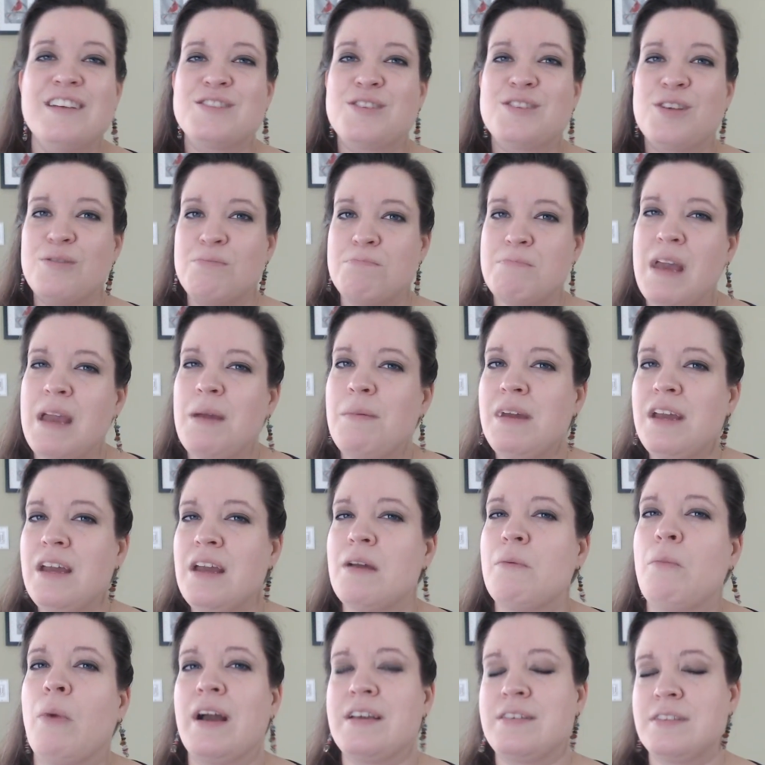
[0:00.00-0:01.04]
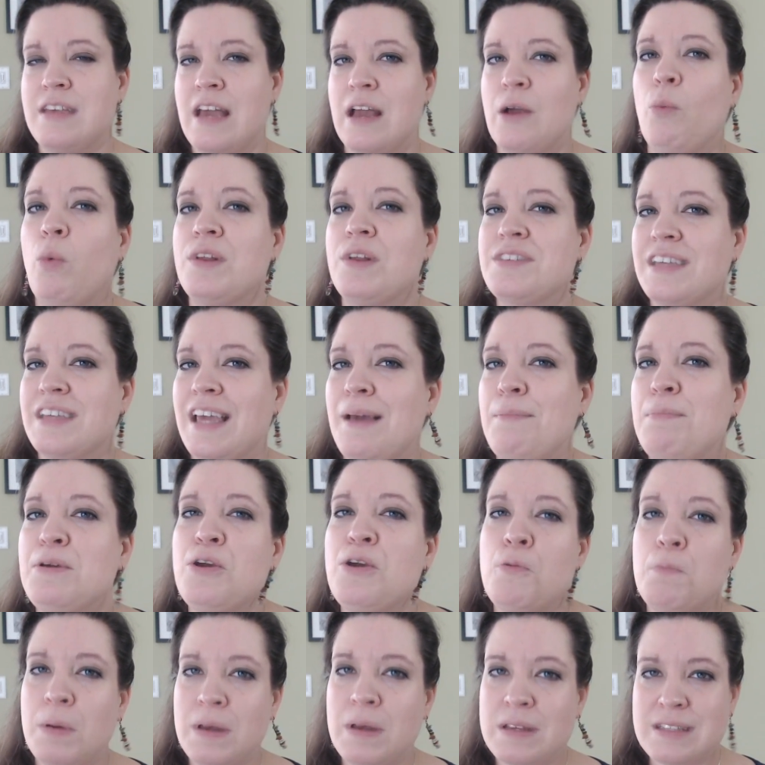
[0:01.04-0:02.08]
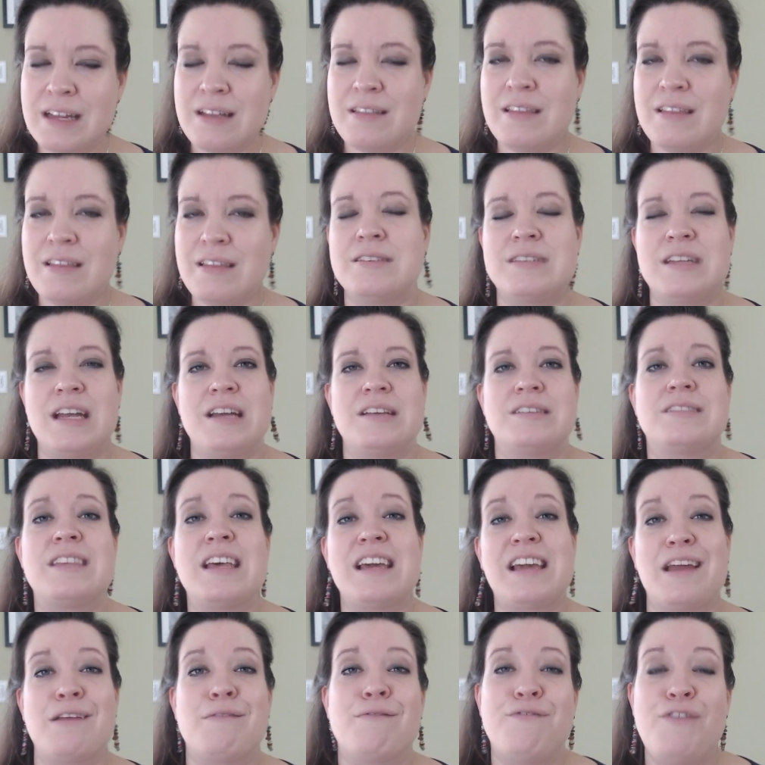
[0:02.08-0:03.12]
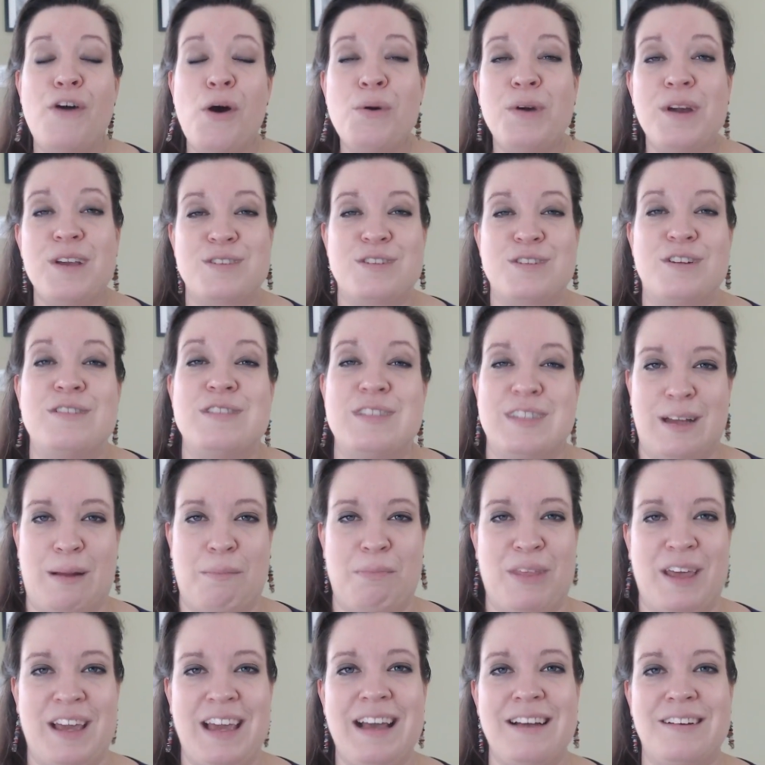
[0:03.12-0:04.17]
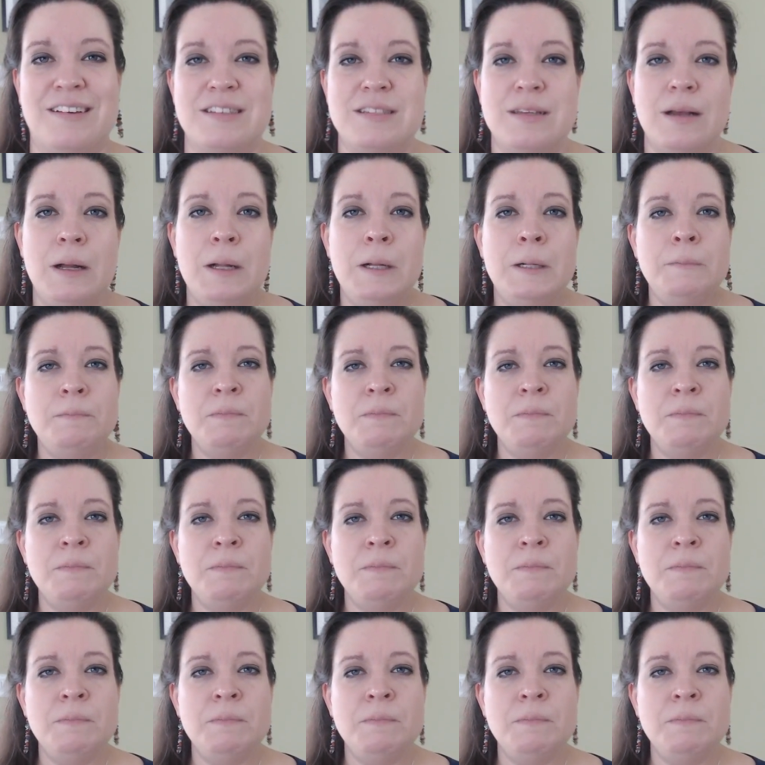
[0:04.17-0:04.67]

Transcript: So maybe by saying what's keeping you busy these days, they can focus on something else.